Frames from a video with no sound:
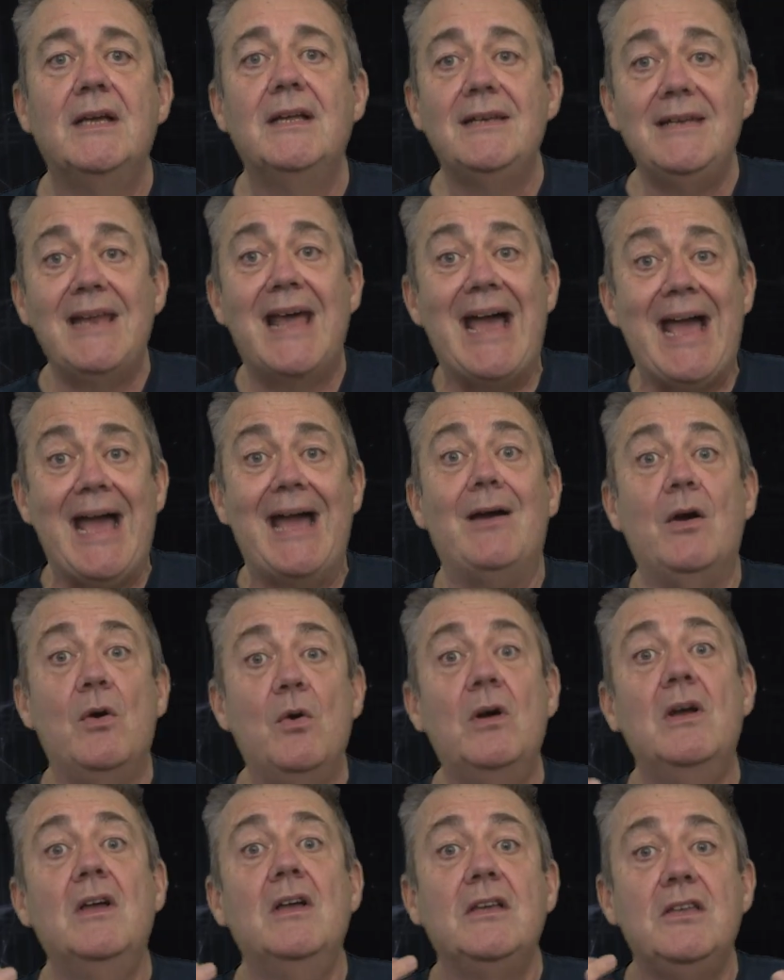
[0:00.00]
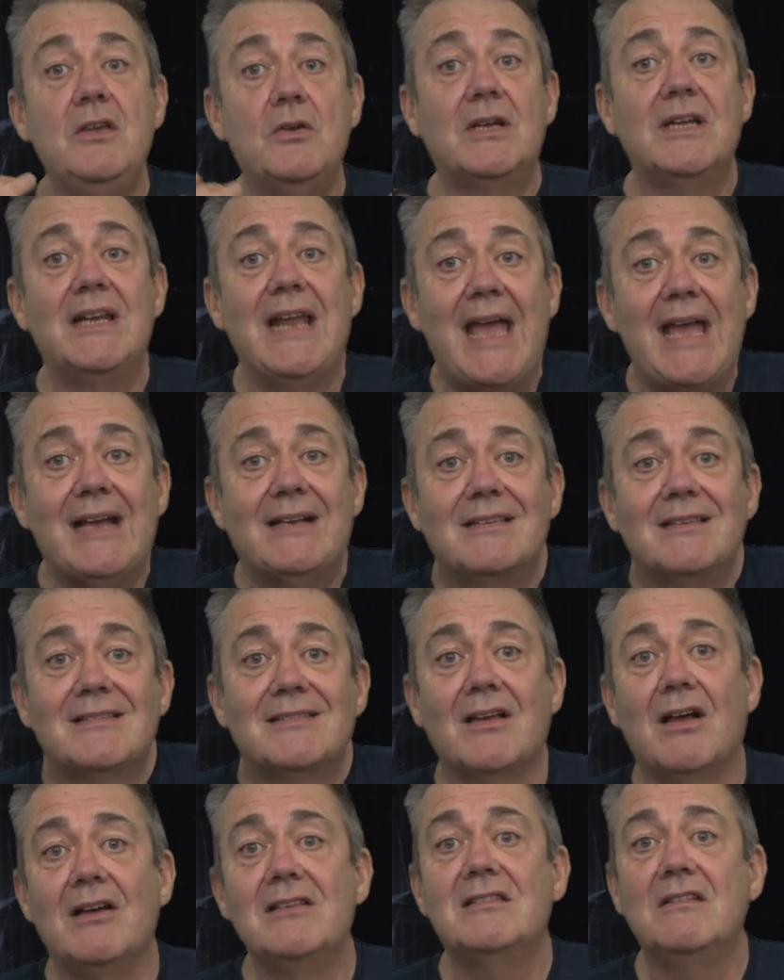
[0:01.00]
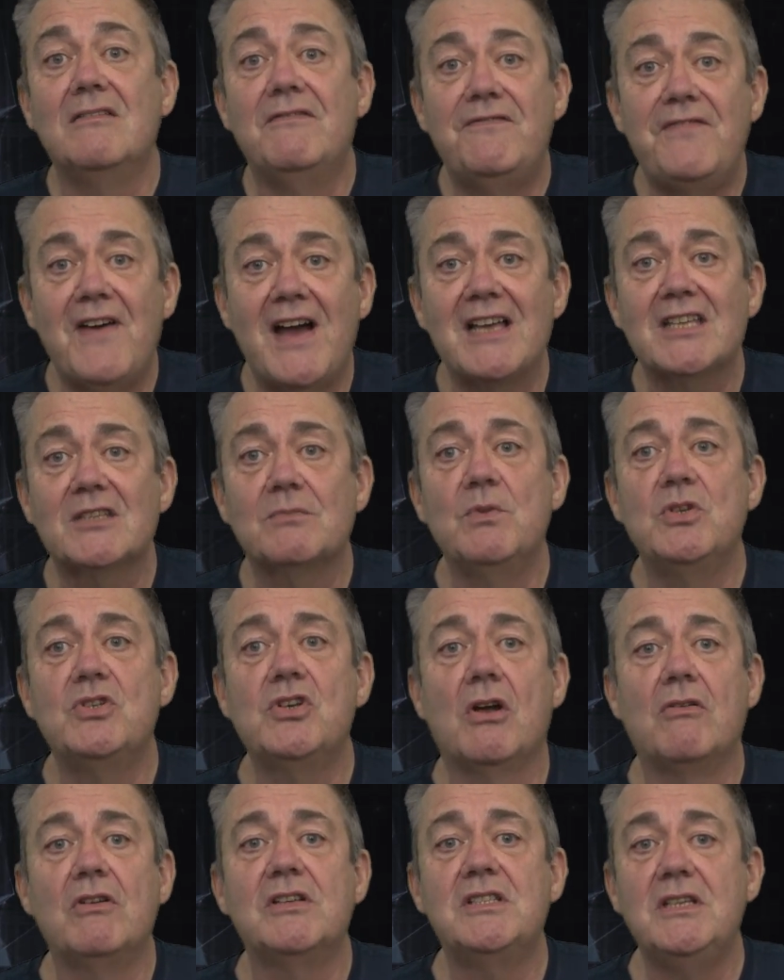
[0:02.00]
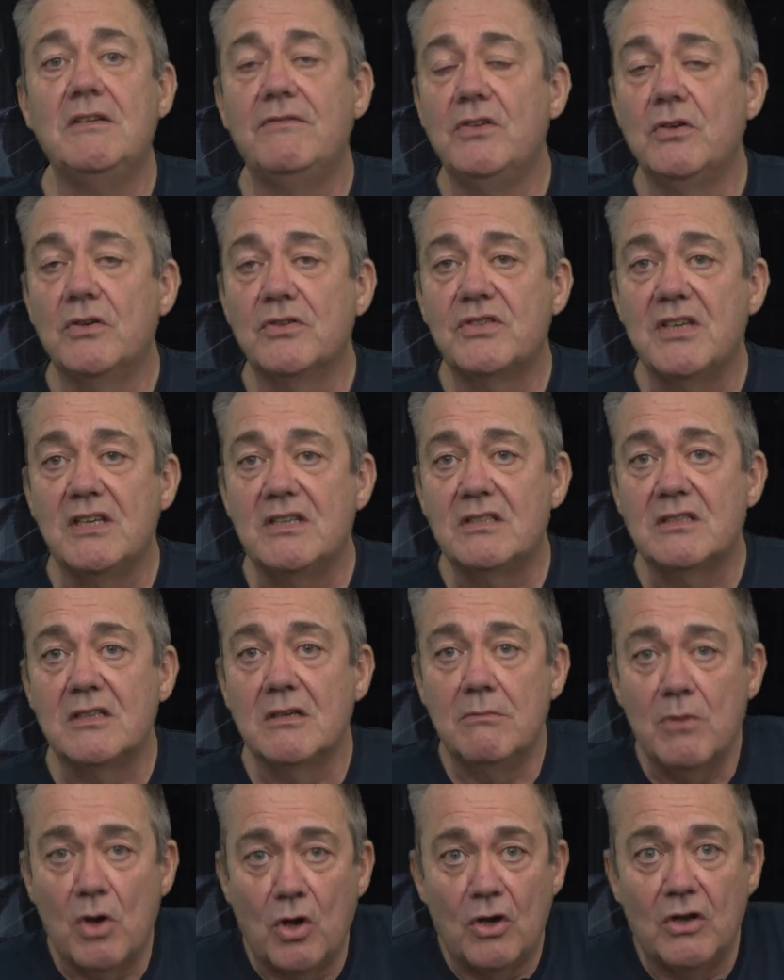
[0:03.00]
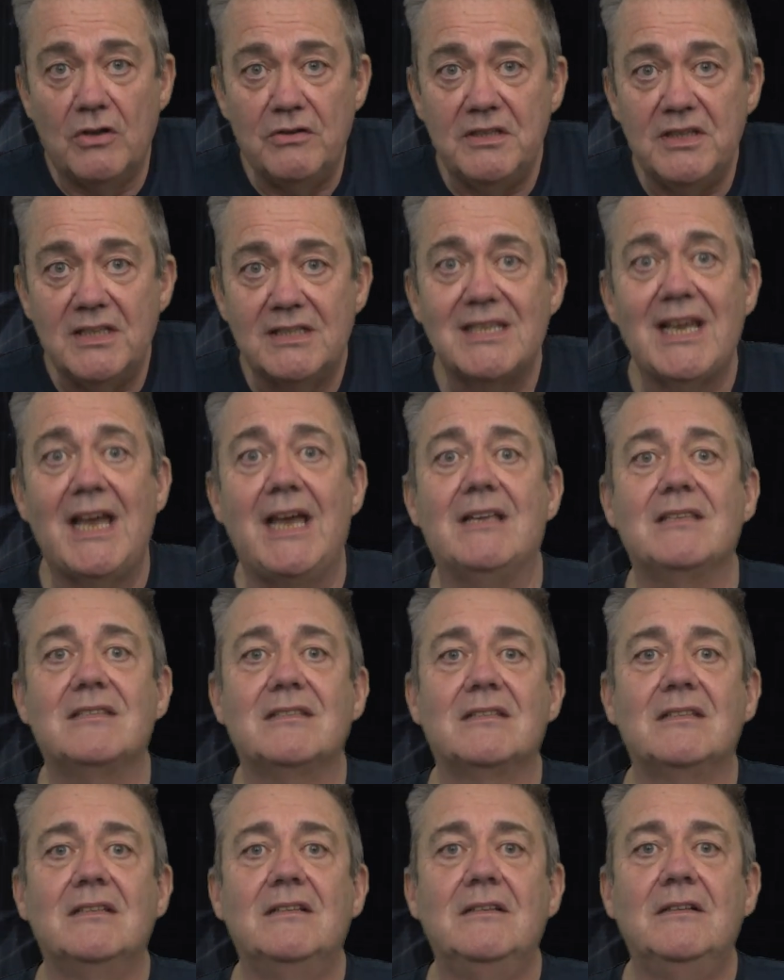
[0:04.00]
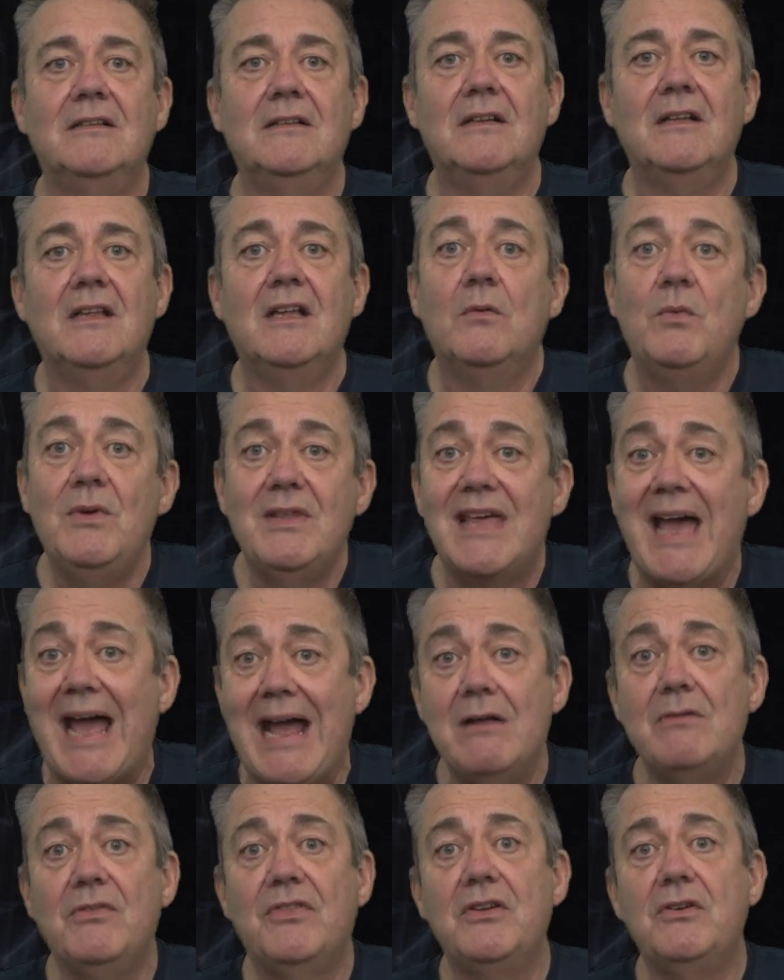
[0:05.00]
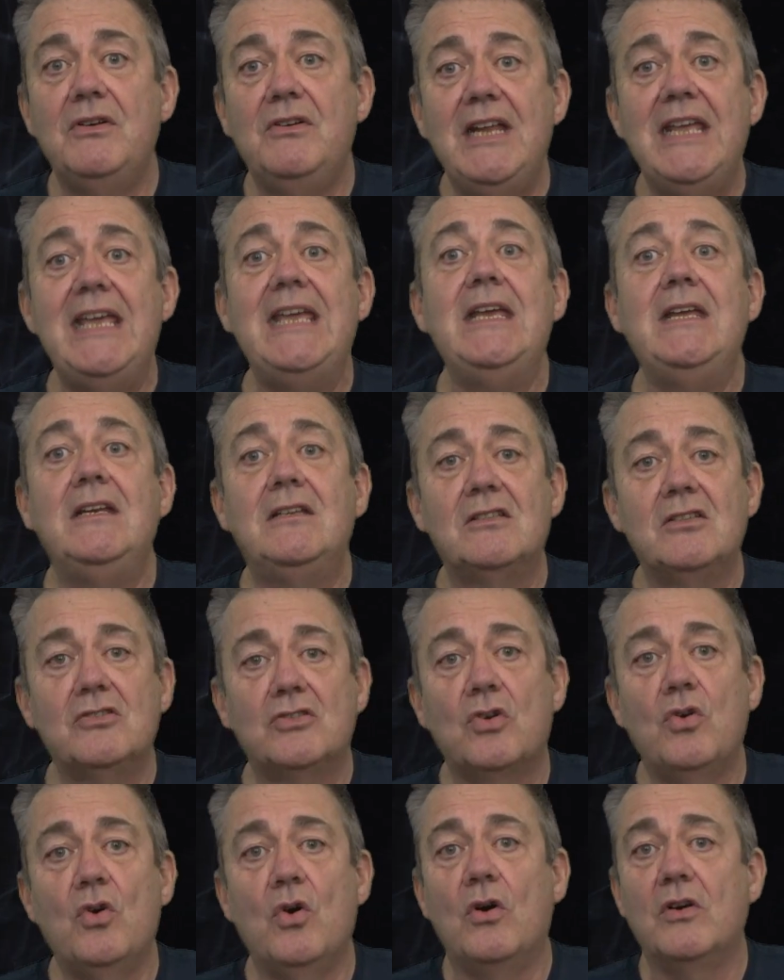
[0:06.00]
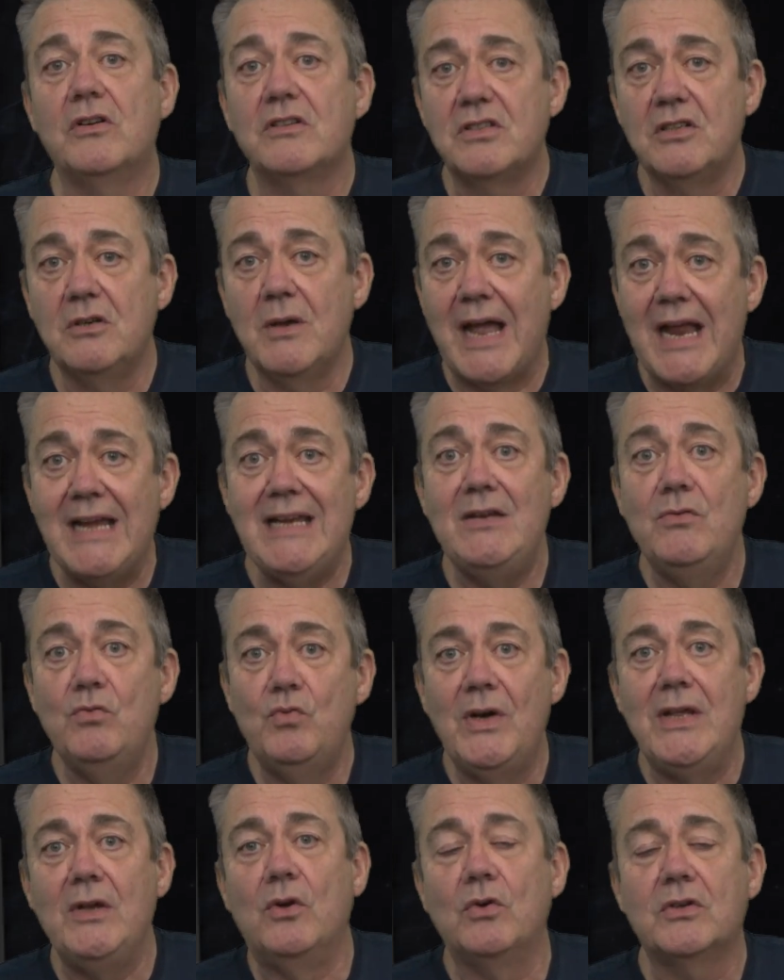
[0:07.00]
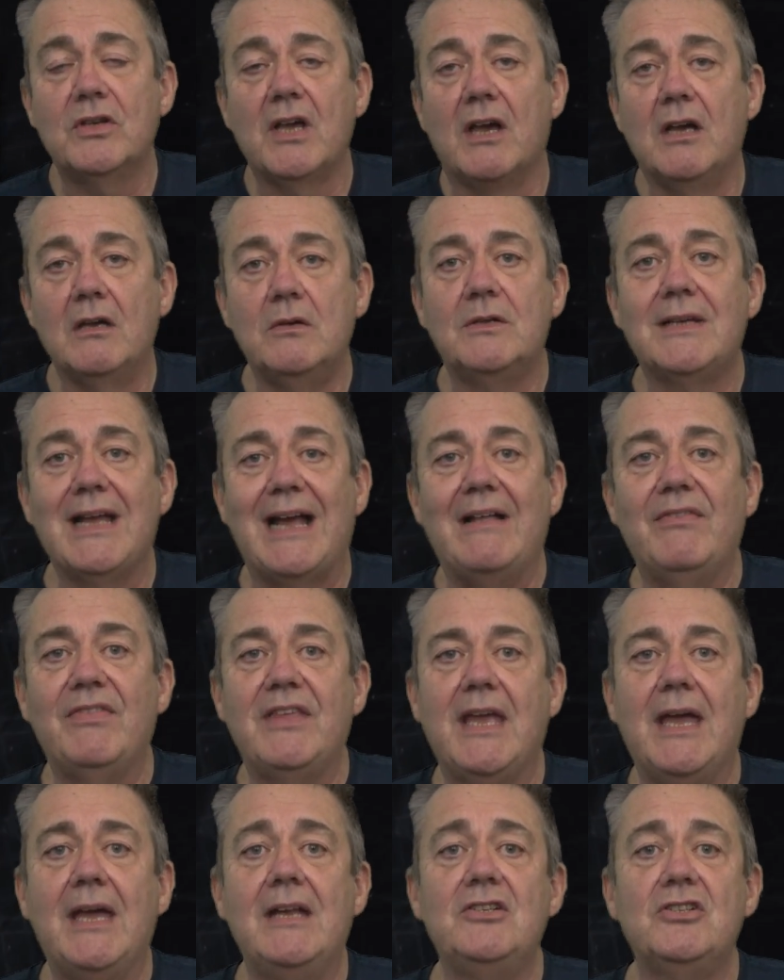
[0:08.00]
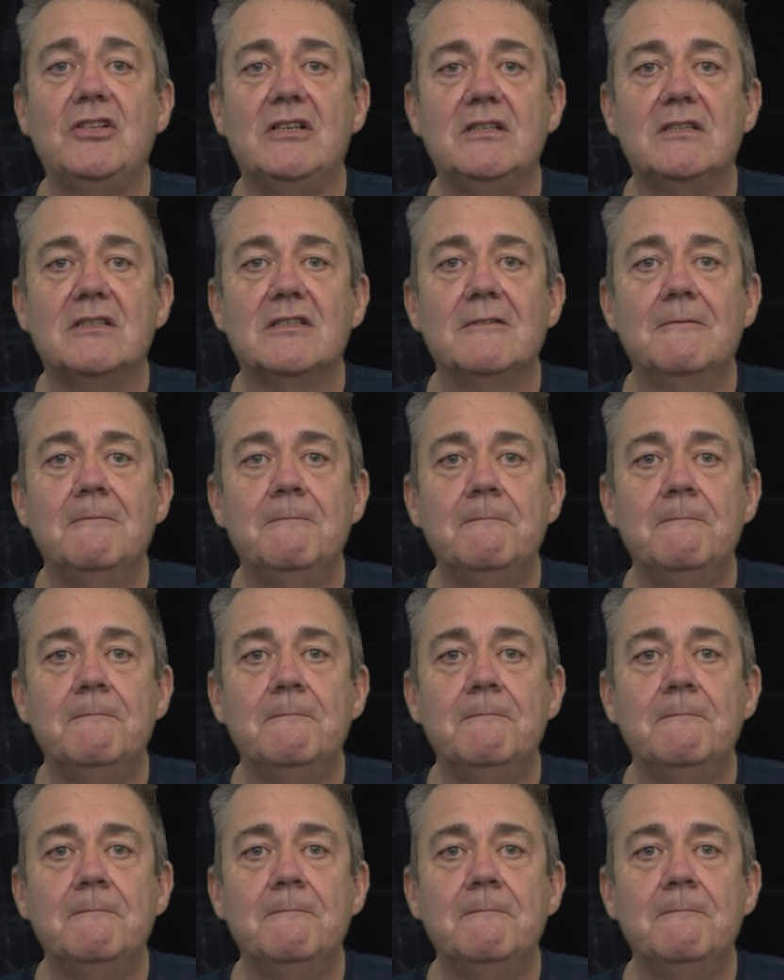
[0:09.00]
Now you can exercise the vast majority of your system under test, without the need to talk to any real code at the edges.